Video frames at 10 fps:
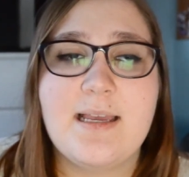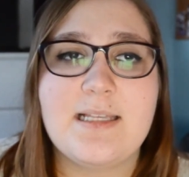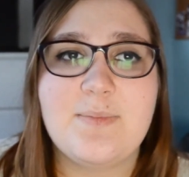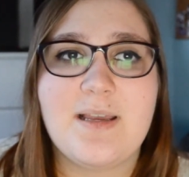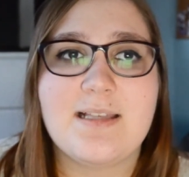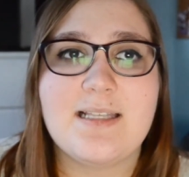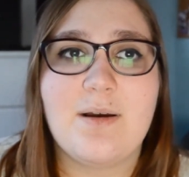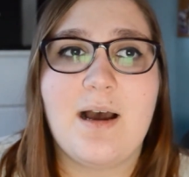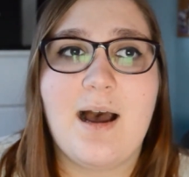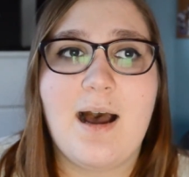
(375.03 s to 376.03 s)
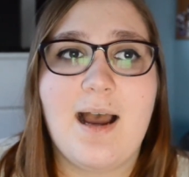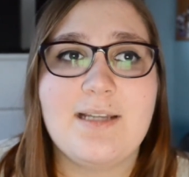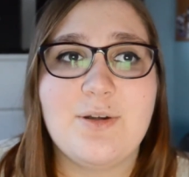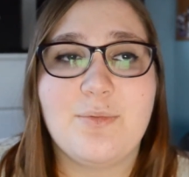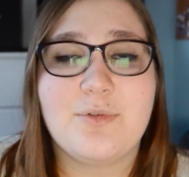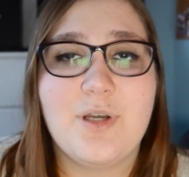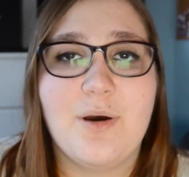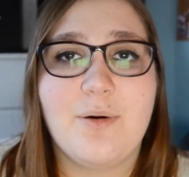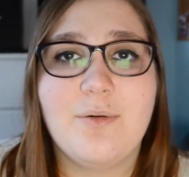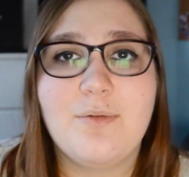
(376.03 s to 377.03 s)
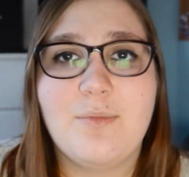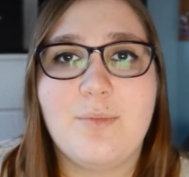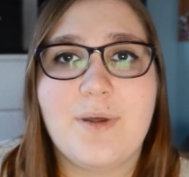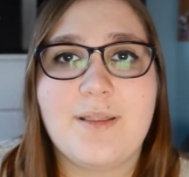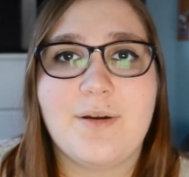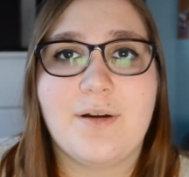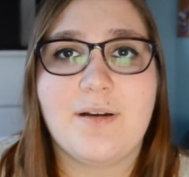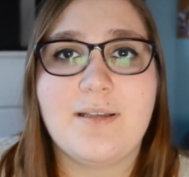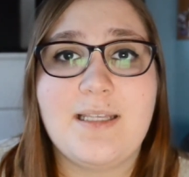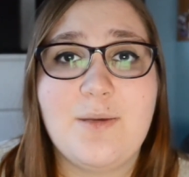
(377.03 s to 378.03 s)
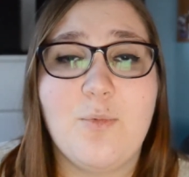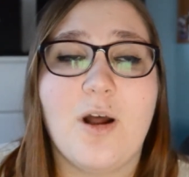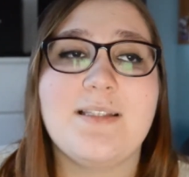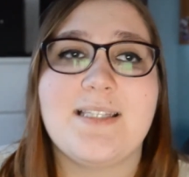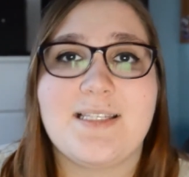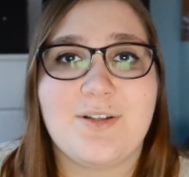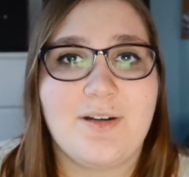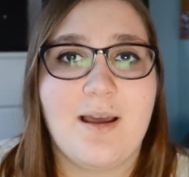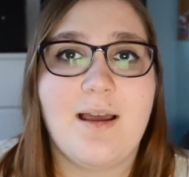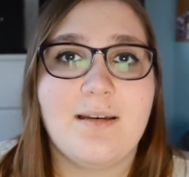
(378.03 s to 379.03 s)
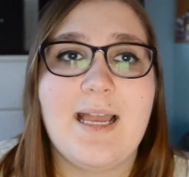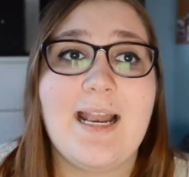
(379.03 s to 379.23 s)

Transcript: is because I don't know whether he wants this or not.